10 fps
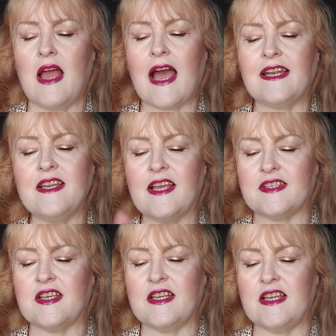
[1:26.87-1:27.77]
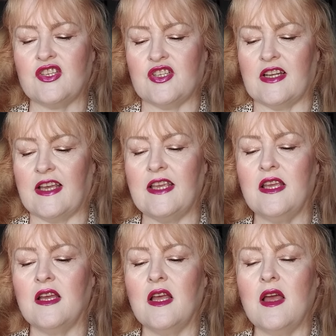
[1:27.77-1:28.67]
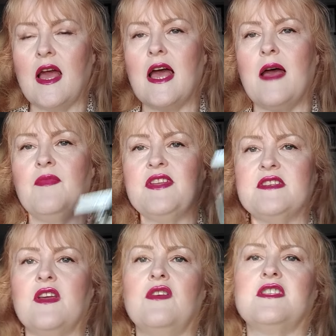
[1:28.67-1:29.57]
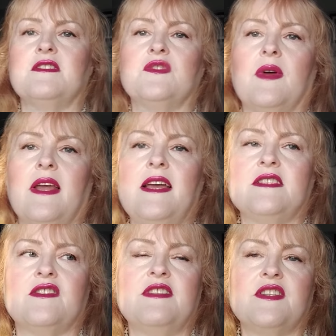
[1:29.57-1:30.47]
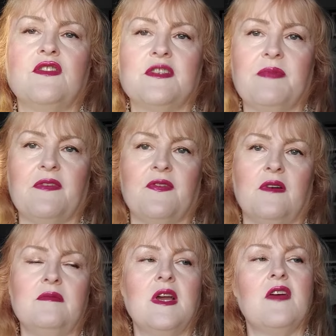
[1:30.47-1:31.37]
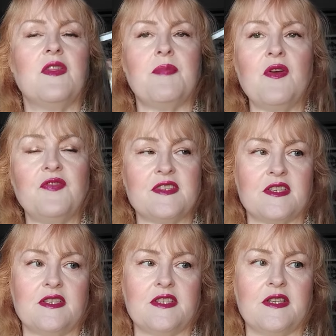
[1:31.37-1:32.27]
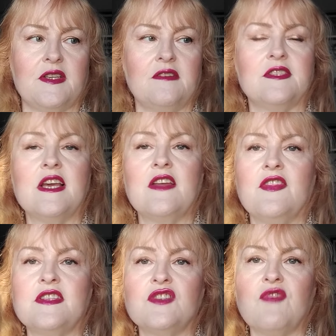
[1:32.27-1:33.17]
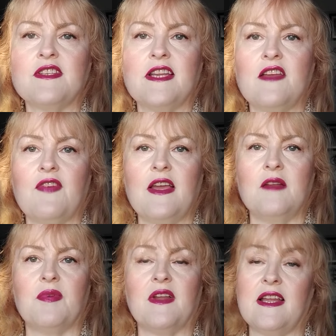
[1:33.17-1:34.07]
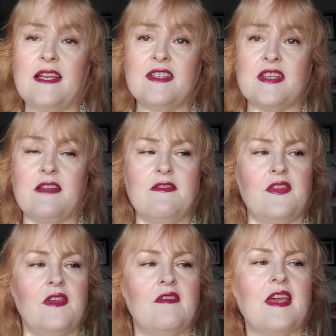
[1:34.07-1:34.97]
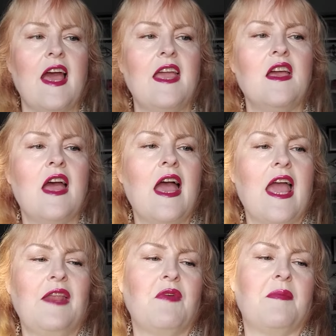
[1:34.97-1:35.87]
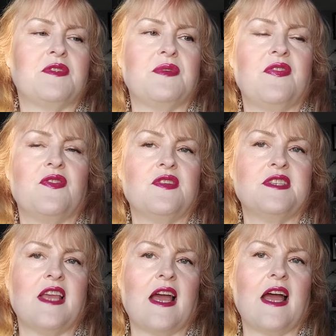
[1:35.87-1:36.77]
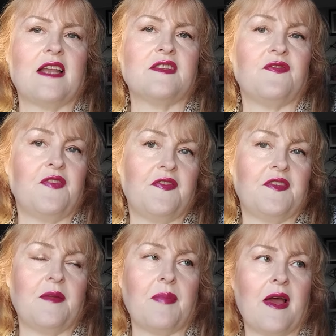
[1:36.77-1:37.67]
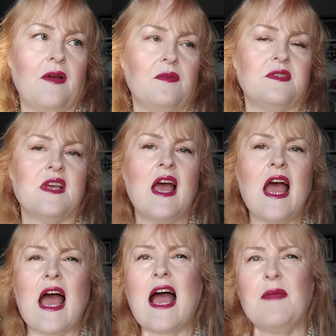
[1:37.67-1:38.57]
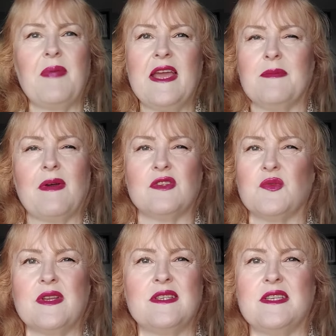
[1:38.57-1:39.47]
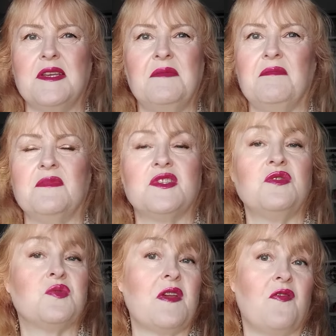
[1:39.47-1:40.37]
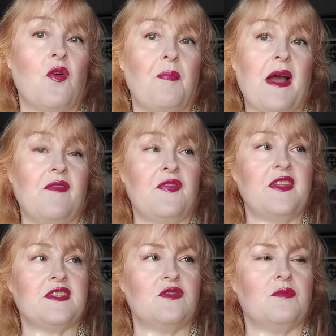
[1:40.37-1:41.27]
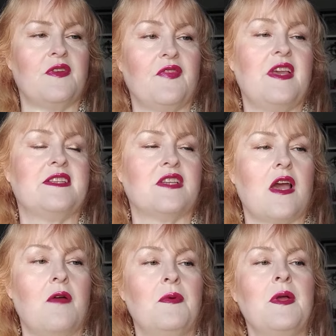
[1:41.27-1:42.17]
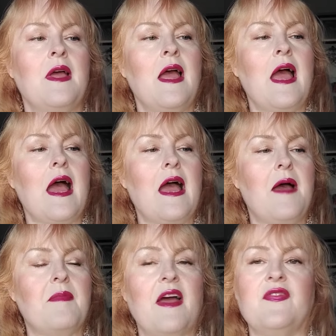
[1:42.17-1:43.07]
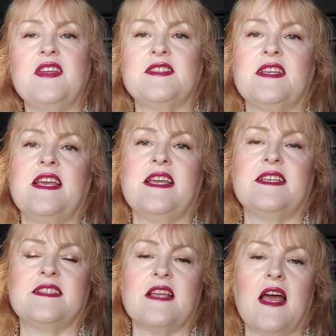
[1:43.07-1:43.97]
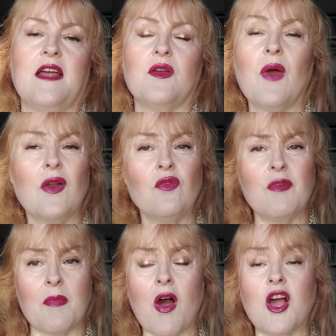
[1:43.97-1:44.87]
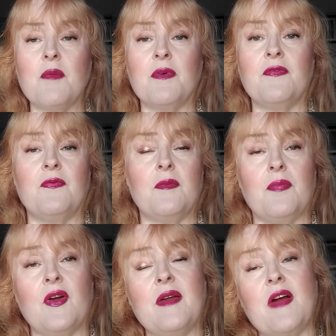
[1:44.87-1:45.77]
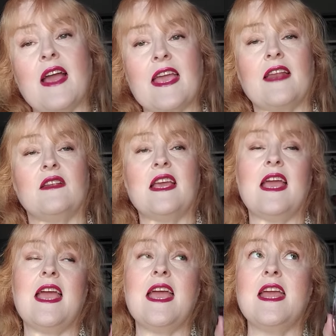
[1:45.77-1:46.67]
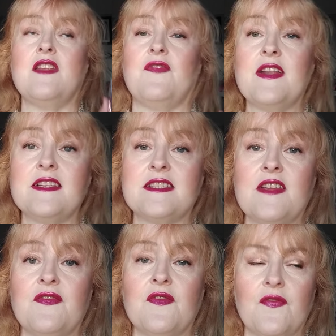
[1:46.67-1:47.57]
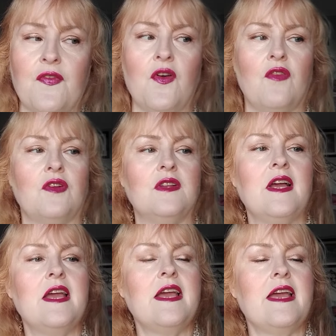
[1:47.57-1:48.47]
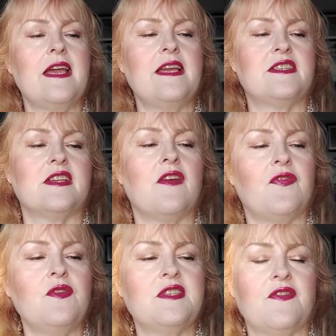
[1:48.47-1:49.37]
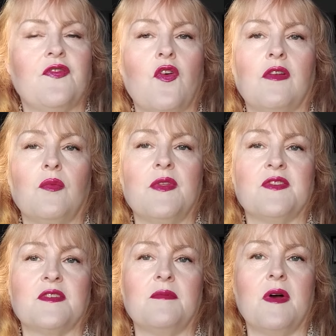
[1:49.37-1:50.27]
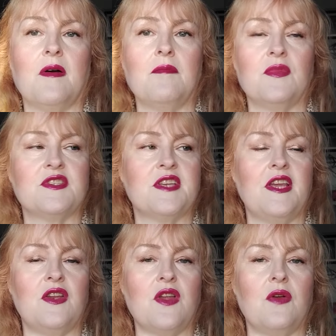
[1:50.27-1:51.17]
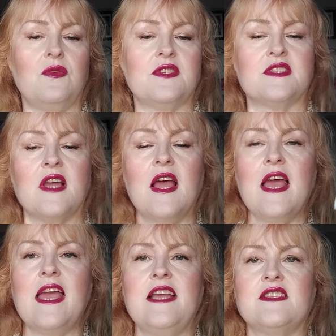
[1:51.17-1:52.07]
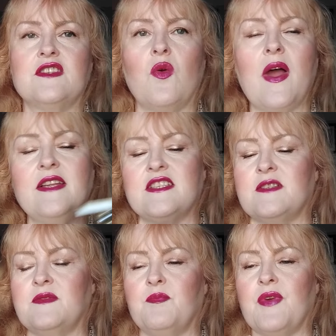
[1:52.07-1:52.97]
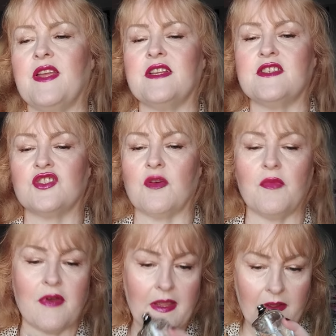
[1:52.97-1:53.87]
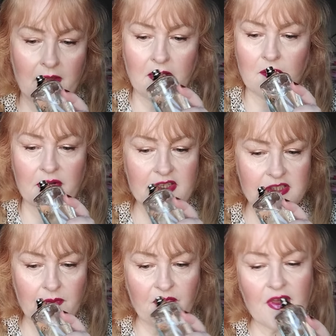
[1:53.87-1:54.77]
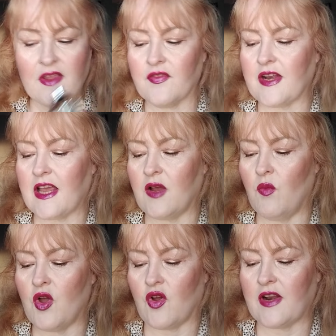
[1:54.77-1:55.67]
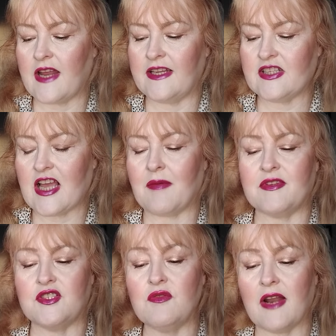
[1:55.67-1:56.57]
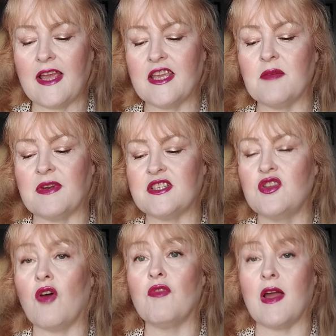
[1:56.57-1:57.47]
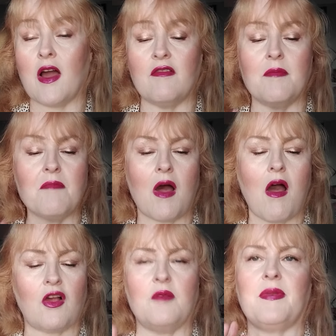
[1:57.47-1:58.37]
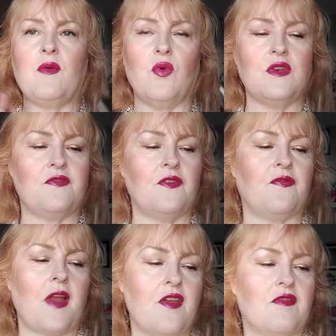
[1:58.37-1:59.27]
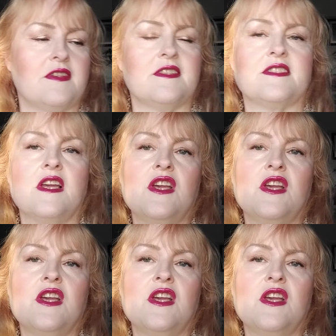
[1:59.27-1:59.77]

I didn't get it initially. This is the Eau de Toilette. There is an Eau de Parfum. They're both discontinued. This is readily available, at least here in the UK, anywhere between £30 and £50. I paid about £22, £24 for this a number of years ago. And this is quite an unremarkable, but again, inoffensive floral. It's a fruity floral with some musky notes. It's quite spring and summery, but it's something that I can work on any time. I do like it, but it's not a remarkably wonderful fragrance.